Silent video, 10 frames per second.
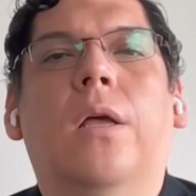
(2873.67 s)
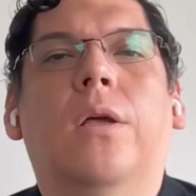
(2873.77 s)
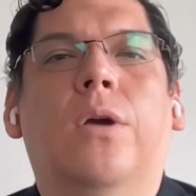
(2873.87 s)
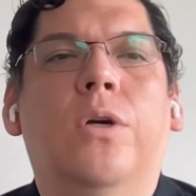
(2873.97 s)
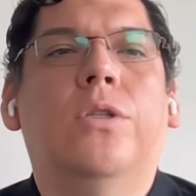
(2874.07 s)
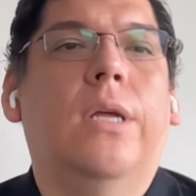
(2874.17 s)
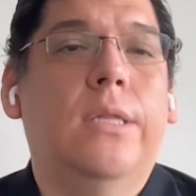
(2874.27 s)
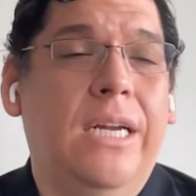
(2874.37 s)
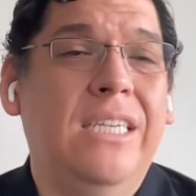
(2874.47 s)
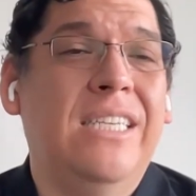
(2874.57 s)
Good.
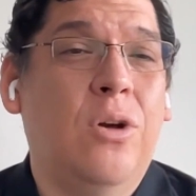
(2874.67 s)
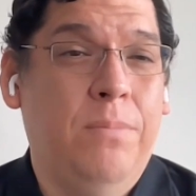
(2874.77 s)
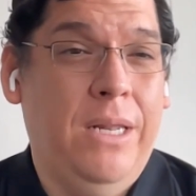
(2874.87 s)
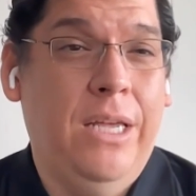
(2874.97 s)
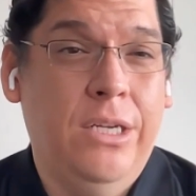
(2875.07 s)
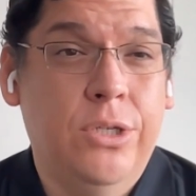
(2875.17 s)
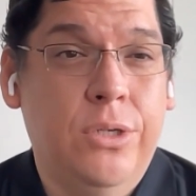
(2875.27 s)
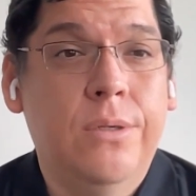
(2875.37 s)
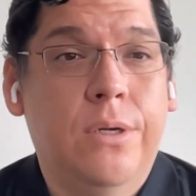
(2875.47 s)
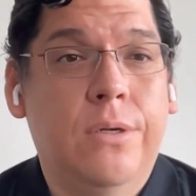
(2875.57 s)
There is a combination
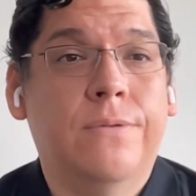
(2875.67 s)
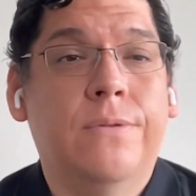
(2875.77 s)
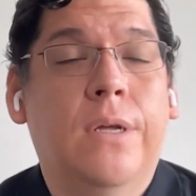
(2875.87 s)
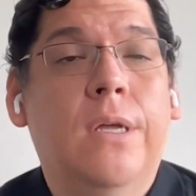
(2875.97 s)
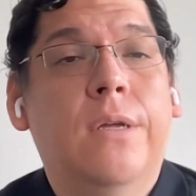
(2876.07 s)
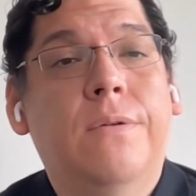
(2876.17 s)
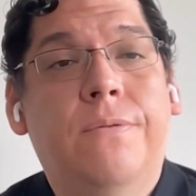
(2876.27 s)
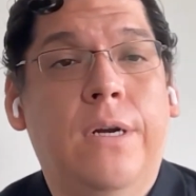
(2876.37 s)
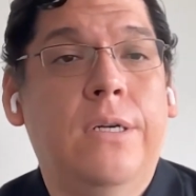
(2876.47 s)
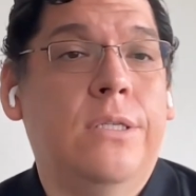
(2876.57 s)
of.
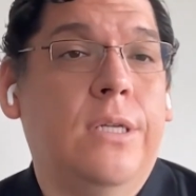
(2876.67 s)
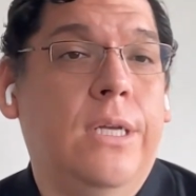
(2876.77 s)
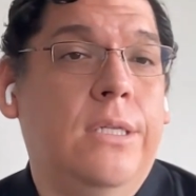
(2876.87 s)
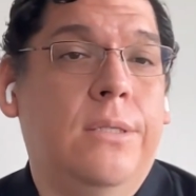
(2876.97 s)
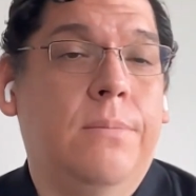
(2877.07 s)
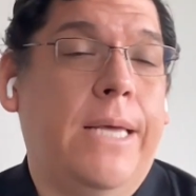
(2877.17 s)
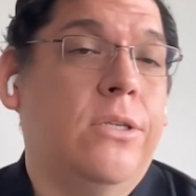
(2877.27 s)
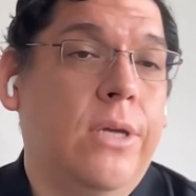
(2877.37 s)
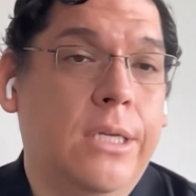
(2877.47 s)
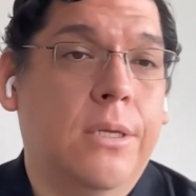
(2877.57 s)
First is based
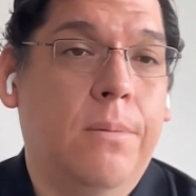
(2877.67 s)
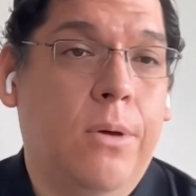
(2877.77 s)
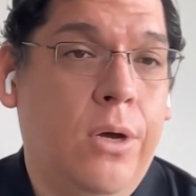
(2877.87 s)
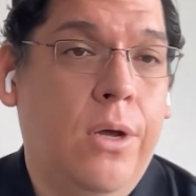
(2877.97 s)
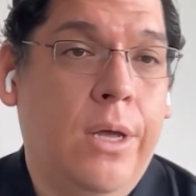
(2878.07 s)
on